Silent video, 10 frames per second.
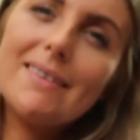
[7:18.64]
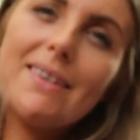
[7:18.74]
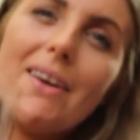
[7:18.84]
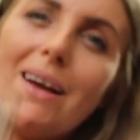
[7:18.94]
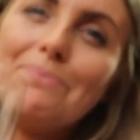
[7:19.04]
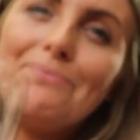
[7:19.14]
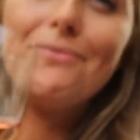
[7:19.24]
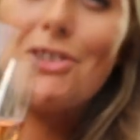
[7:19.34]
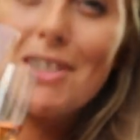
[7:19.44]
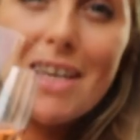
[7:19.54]
So yeah.
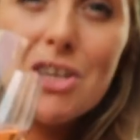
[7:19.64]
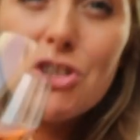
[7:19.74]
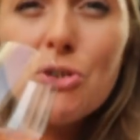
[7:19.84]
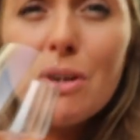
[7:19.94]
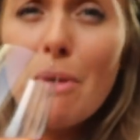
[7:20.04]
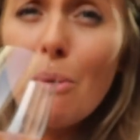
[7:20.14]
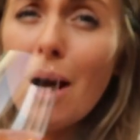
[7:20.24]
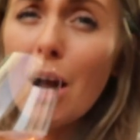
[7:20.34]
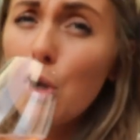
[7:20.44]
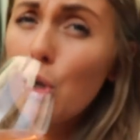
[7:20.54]
Enjoying my
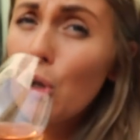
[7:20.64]
wine.